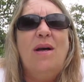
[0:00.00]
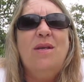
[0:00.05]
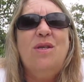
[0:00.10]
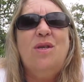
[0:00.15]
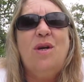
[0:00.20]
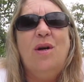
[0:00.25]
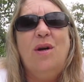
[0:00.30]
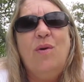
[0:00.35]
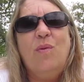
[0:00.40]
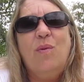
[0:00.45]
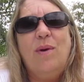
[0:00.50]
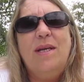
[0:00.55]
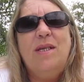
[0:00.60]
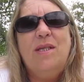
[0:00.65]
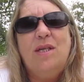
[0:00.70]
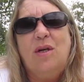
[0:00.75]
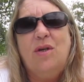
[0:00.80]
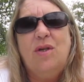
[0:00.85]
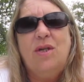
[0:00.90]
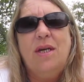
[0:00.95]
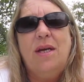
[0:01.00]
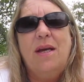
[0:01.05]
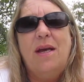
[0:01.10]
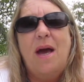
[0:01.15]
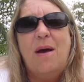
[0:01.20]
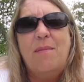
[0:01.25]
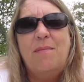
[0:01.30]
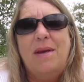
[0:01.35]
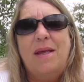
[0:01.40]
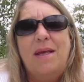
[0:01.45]
I started researching
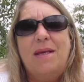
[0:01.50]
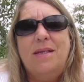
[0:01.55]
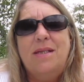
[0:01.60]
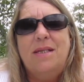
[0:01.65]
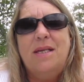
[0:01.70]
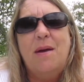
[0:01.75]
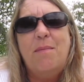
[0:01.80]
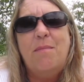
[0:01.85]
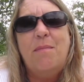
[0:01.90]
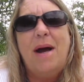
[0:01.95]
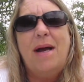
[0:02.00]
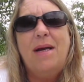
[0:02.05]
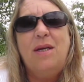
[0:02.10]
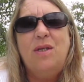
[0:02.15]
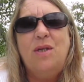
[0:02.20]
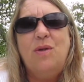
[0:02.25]
companies that might